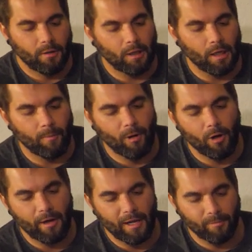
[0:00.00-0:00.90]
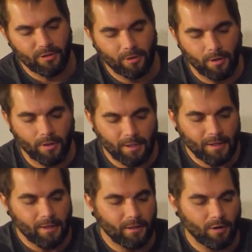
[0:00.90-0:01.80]
uh, on Amazon.
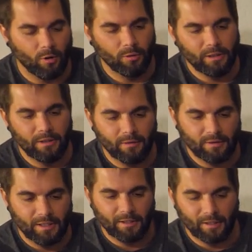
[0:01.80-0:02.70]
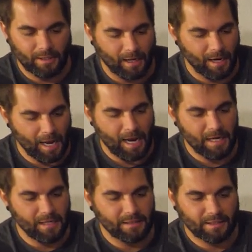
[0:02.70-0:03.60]
The only thing that I
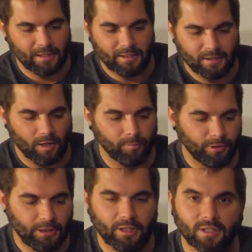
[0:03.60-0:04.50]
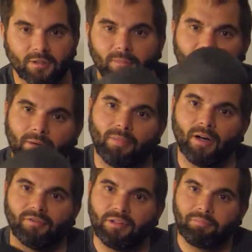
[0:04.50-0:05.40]
hate is that this company doesn't make
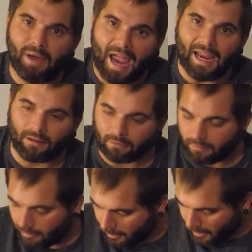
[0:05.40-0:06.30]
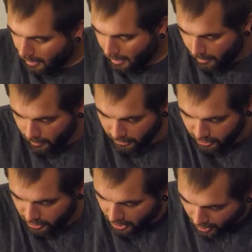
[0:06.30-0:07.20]
puffy pants,
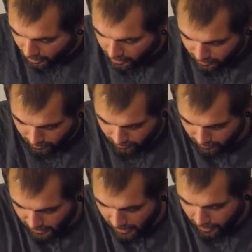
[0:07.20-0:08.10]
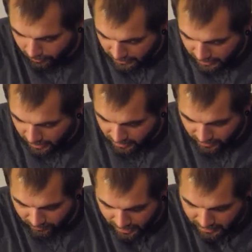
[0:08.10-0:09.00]
which sucks. Um, because
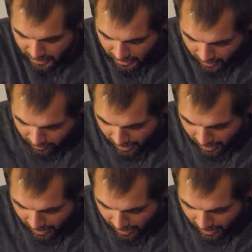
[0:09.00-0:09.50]
if they did, I would